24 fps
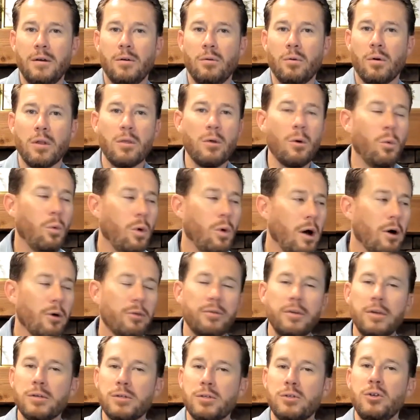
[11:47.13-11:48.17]
One of the
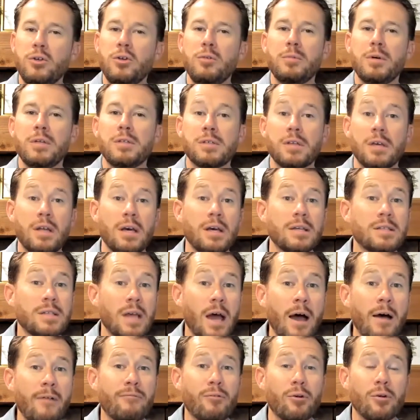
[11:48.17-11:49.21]
wealthiest humans that has
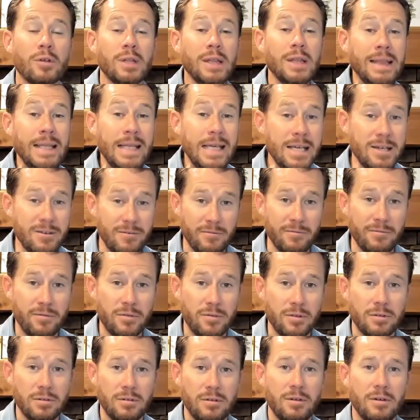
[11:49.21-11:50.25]
ever
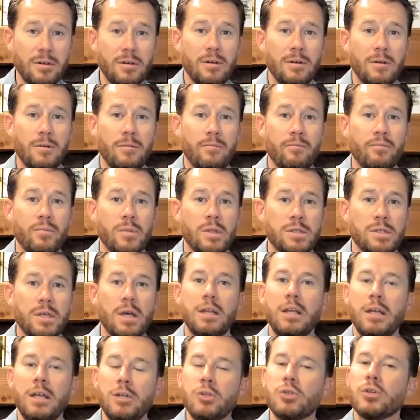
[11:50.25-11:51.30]
lived
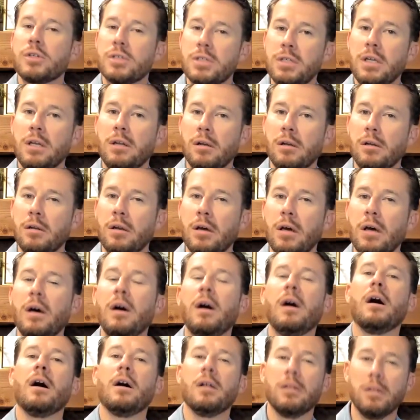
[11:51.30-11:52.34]
said he just needed
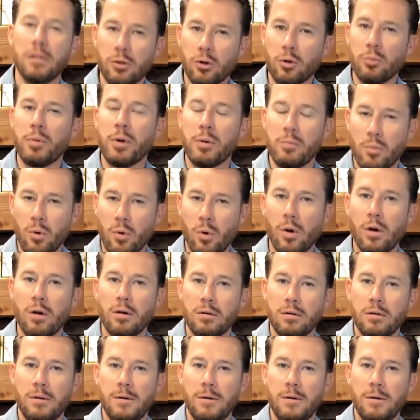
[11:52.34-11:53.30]
a little bit more.